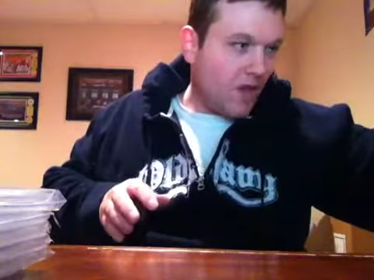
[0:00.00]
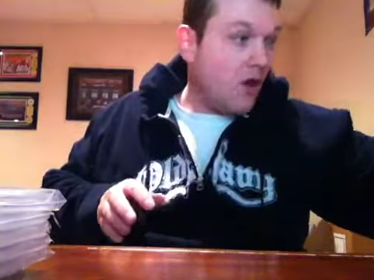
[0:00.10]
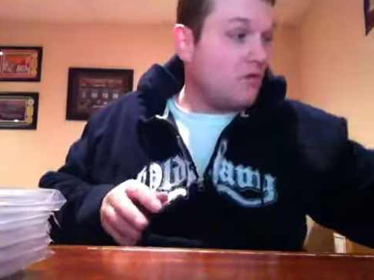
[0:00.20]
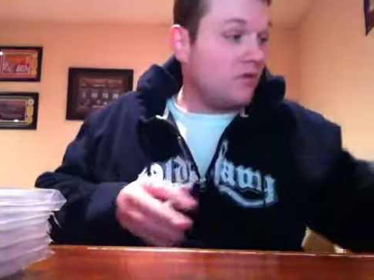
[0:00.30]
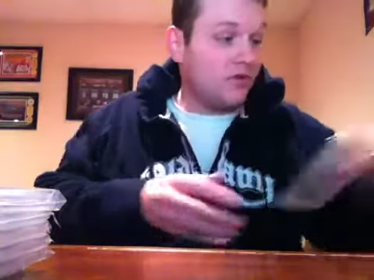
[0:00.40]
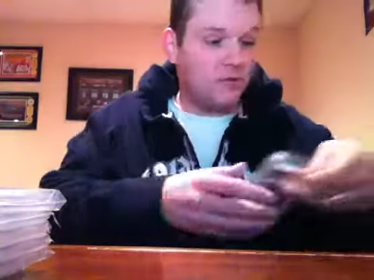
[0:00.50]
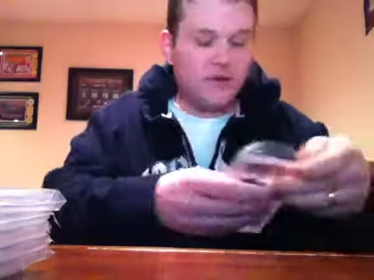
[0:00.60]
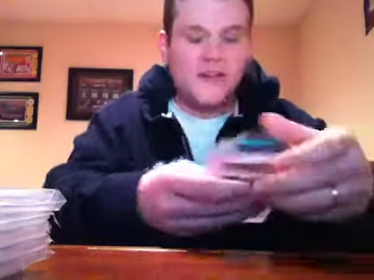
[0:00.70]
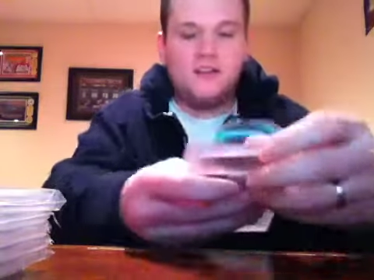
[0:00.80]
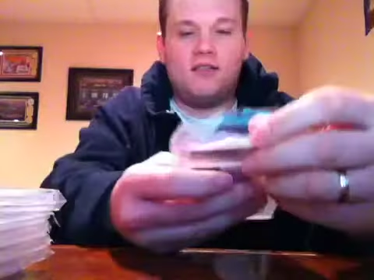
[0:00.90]
Oh,
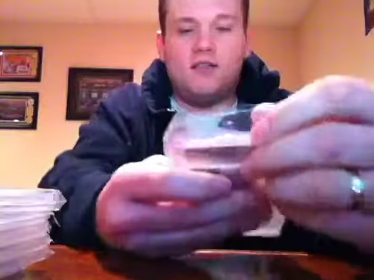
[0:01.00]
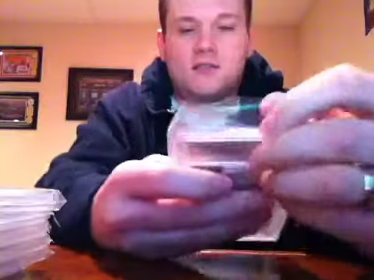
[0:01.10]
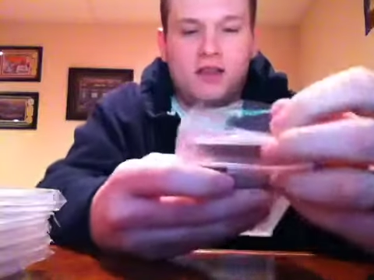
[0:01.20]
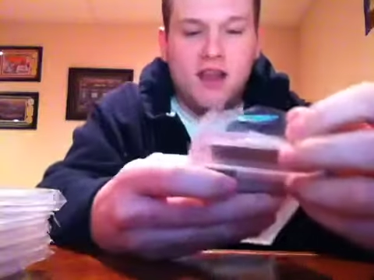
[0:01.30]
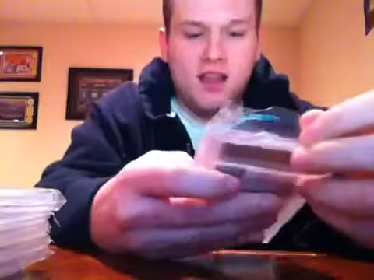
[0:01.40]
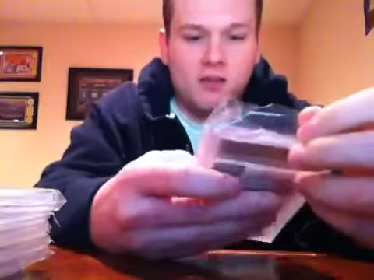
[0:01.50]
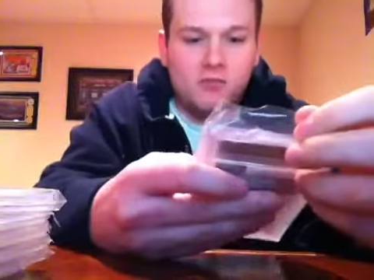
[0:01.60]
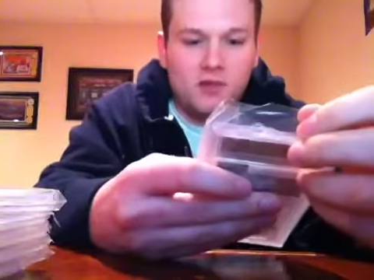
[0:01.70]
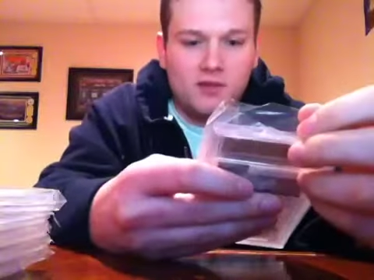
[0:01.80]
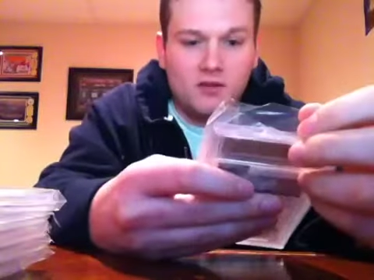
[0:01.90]
sweet.
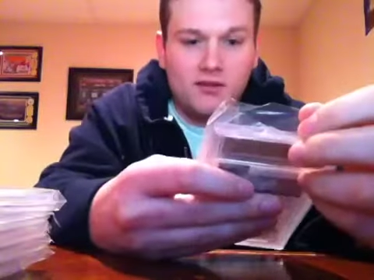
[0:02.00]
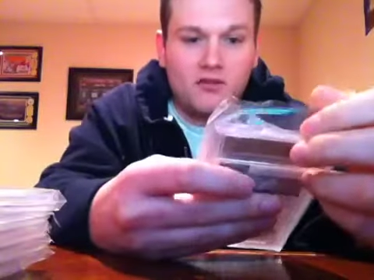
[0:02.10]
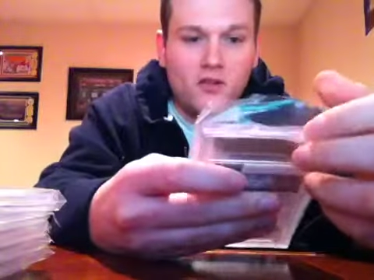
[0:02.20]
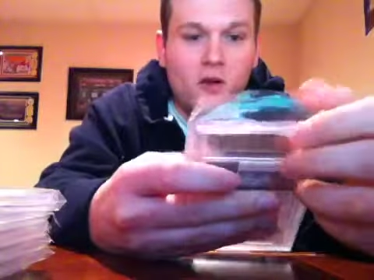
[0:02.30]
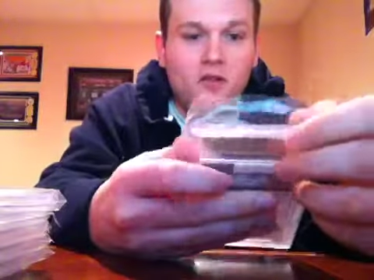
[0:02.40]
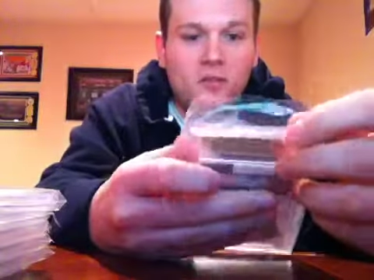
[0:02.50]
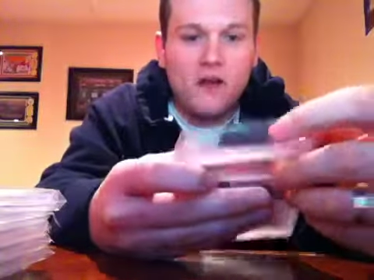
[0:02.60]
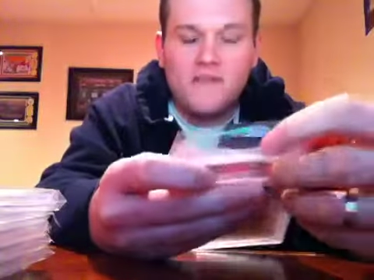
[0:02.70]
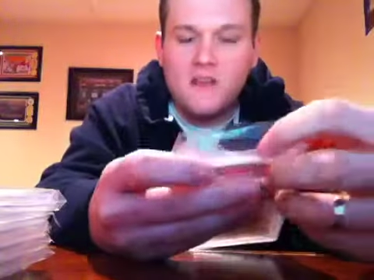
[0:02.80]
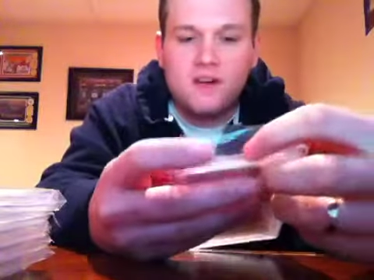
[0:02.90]
Damn. This is awesome.
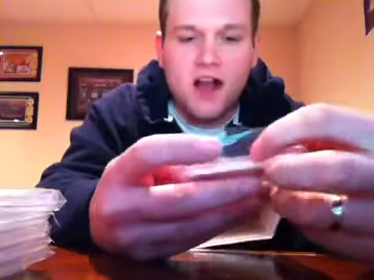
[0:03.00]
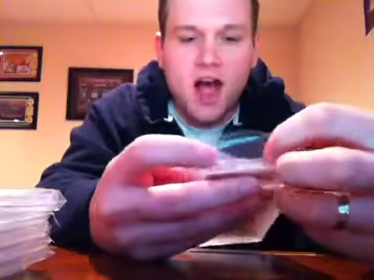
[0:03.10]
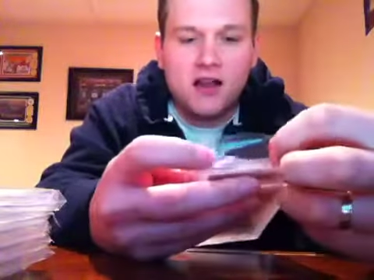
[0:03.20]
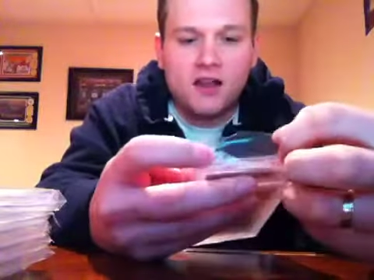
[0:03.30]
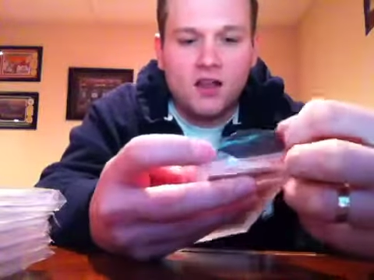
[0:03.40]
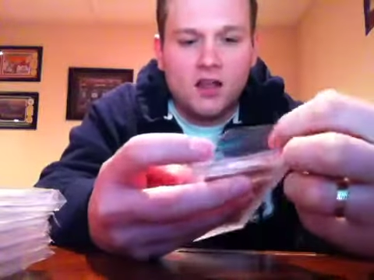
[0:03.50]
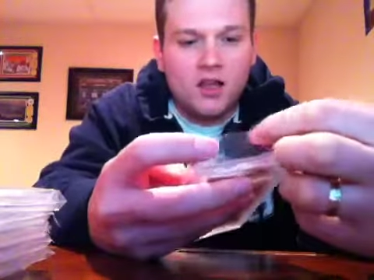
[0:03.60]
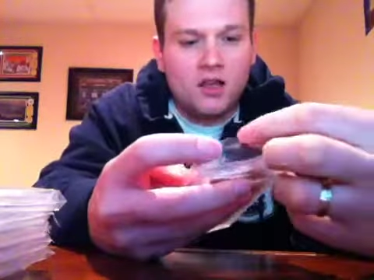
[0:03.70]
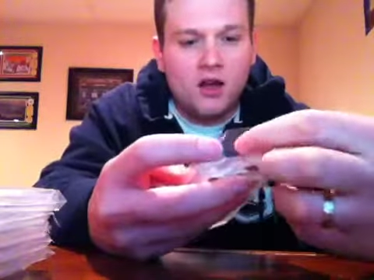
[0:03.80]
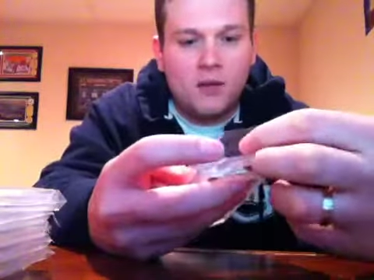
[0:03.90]
I've never got.
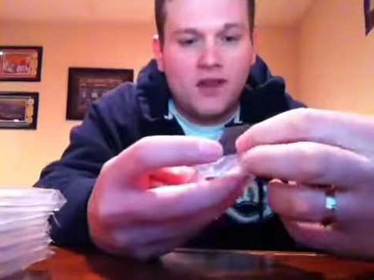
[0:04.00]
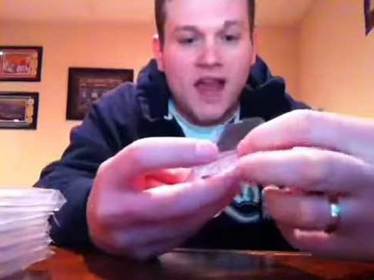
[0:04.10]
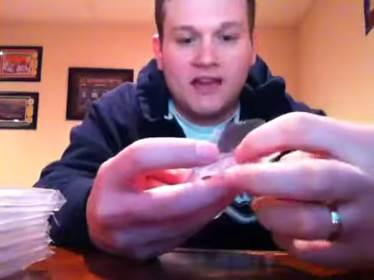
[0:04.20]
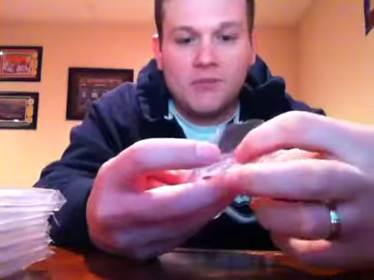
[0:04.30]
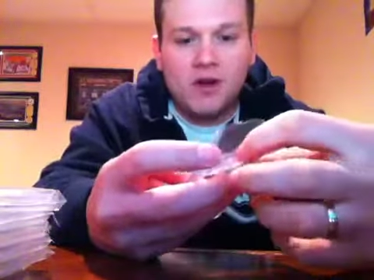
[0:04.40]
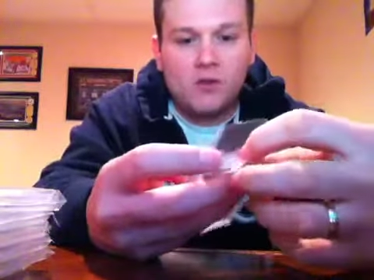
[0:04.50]
In any of my